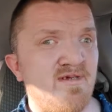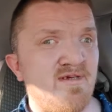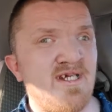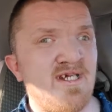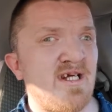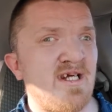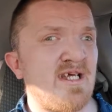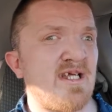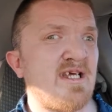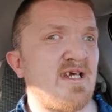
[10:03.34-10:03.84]
yeah,
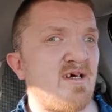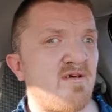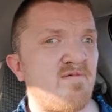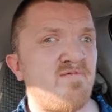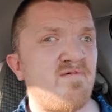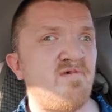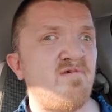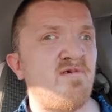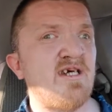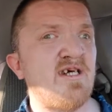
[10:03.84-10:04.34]
it's got a
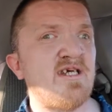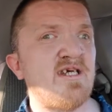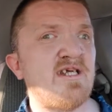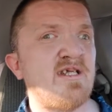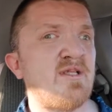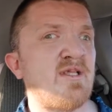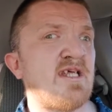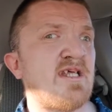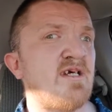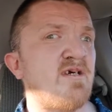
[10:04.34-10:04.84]
few dents
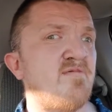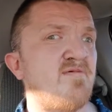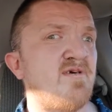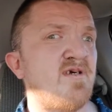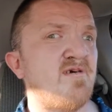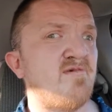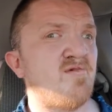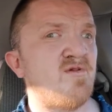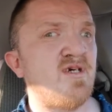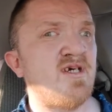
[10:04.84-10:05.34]
and stuff
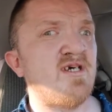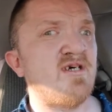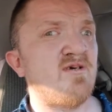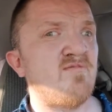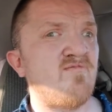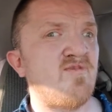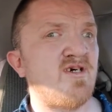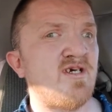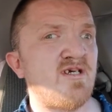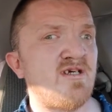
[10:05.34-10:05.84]
here and there,
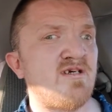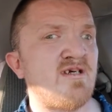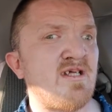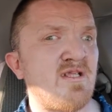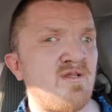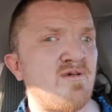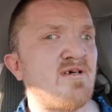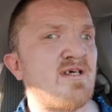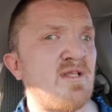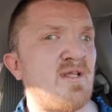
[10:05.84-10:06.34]
but it
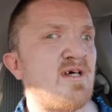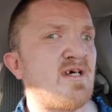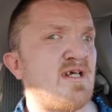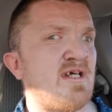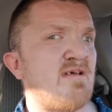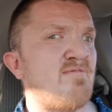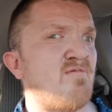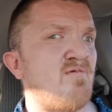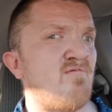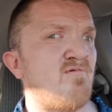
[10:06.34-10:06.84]
looks like
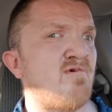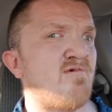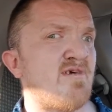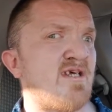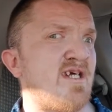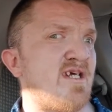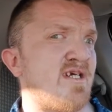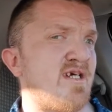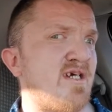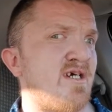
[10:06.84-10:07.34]
it's been well
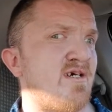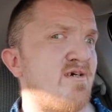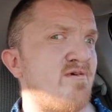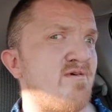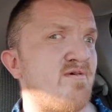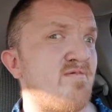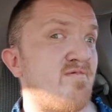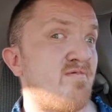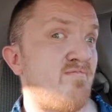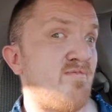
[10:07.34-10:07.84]
taken care
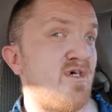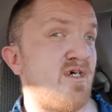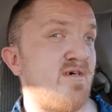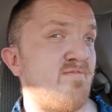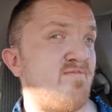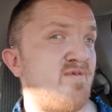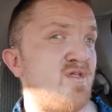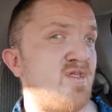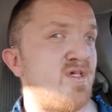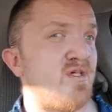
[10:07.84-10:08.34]
of, in my
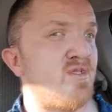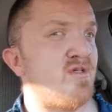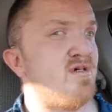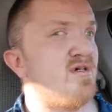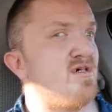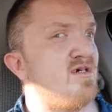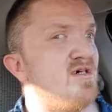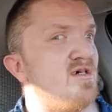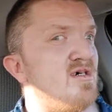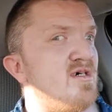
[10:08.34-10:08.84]
opinion.
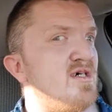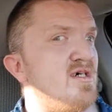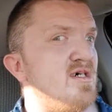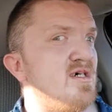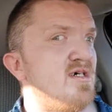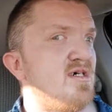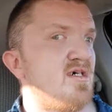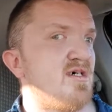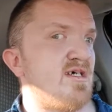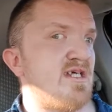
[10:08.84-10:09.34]

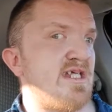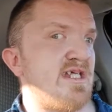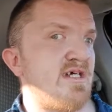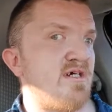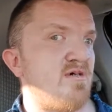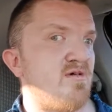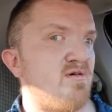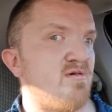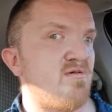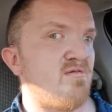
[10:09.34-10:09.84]

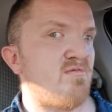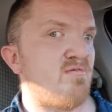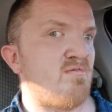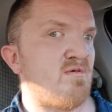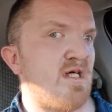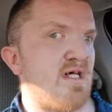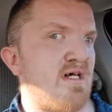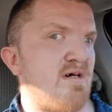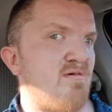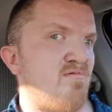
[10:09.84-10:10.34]
So
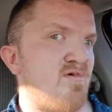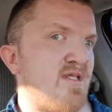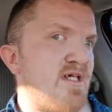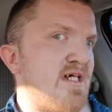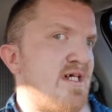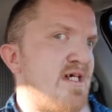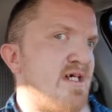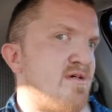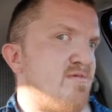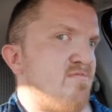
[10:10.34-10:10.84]
I went
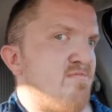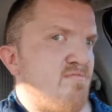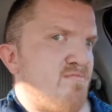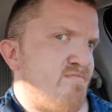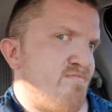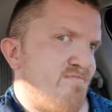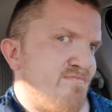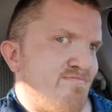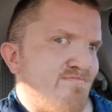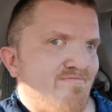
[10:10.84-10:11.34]
ahead and
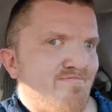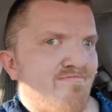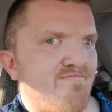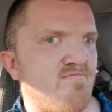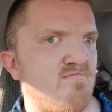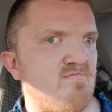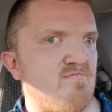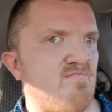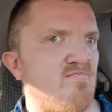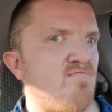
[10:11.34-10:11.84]

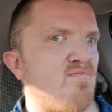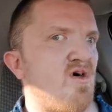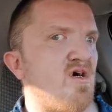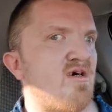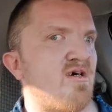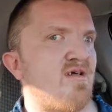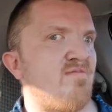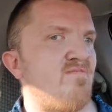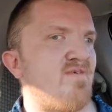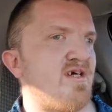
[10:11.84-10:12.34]
bought
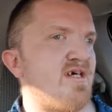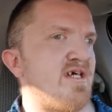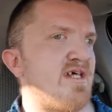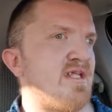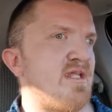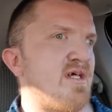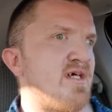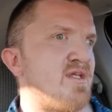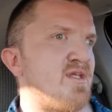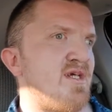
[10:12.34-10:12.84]
it because,
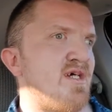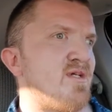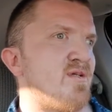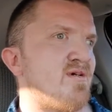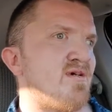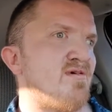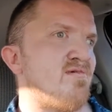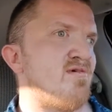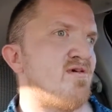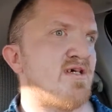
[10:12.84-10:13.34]
like the other
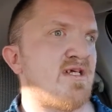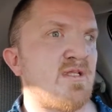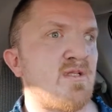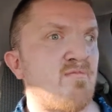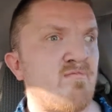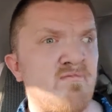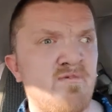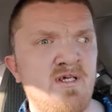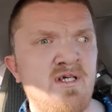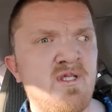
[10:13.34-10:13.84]
trucks,
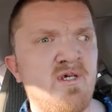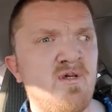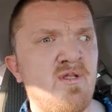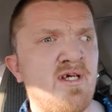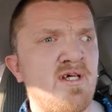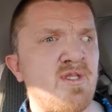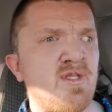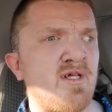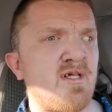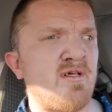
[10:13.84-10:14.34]
you know,
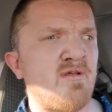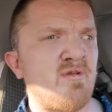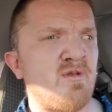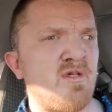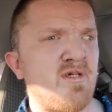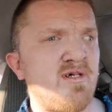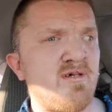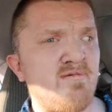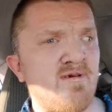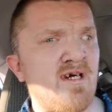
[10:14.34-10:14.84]
like
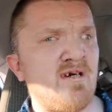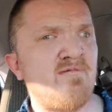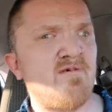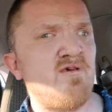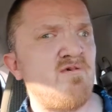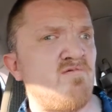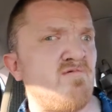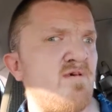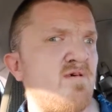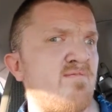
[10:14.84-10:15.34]
the
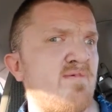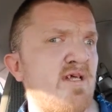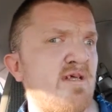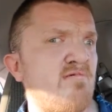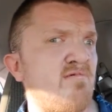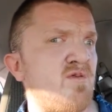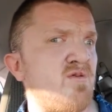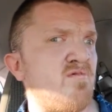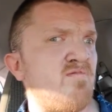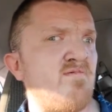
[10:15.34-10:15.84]
F-250s
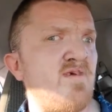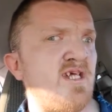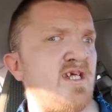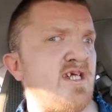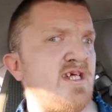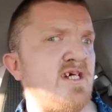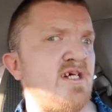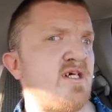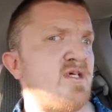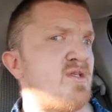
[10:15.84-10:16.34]
with the
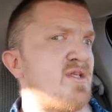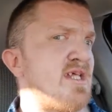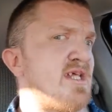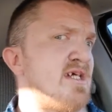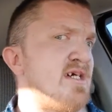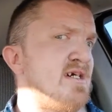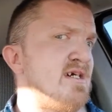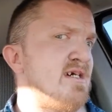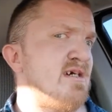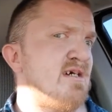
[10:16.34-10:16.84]
V10s,
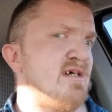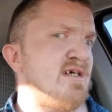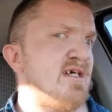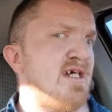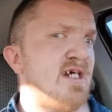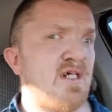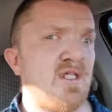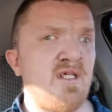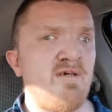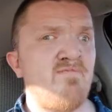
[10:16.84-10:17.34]

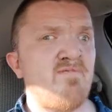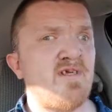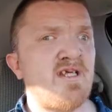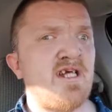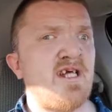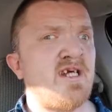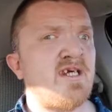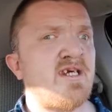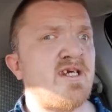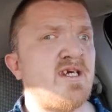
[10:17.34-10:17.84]
yeah, they've been
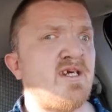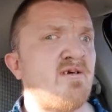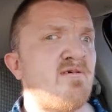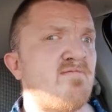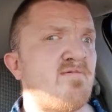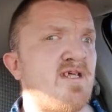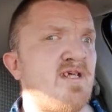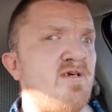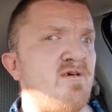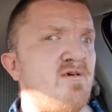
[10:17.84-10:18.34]
taken care of
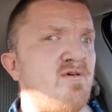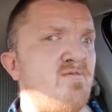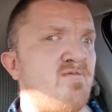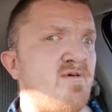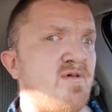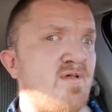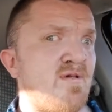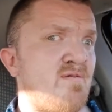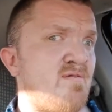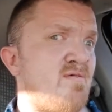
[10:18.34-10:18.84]
too,
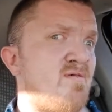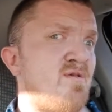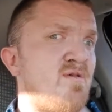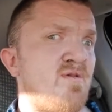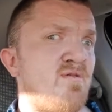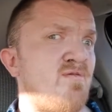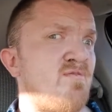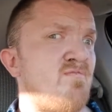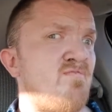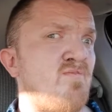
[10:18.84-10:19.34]
but
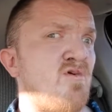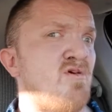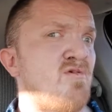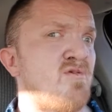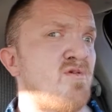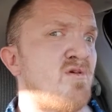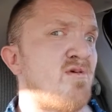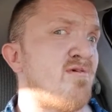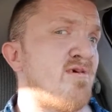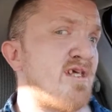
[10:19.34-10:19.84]
both
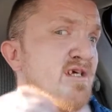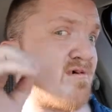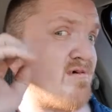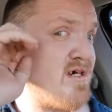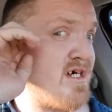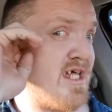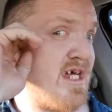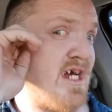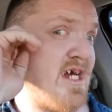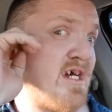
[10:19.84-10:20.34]
of those
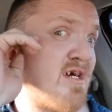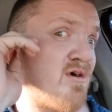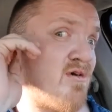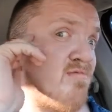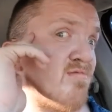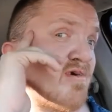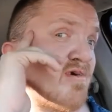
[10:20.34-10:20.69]
trucks had over